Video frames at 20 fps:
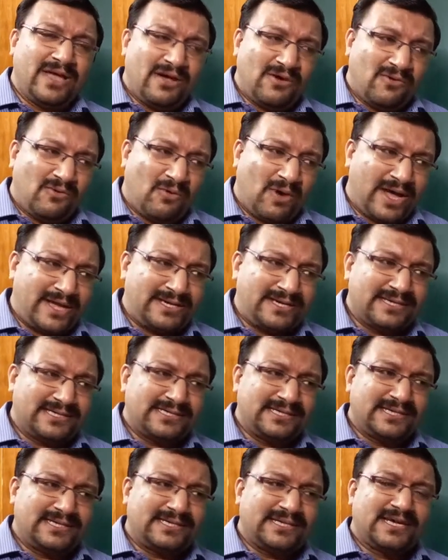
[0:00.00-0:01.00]
why does
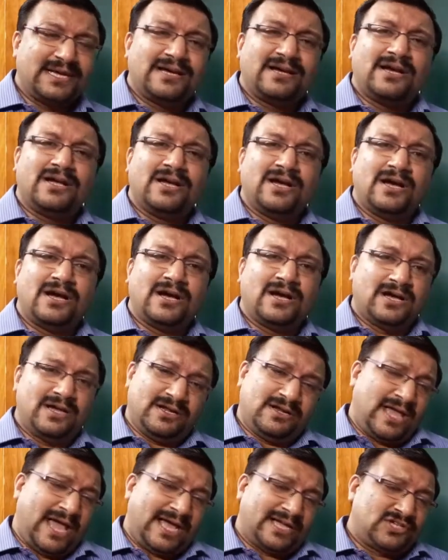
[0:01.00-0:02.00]
it
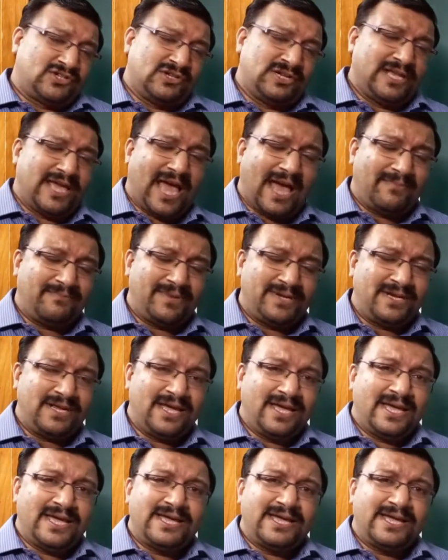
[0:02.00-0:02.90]
actually happen?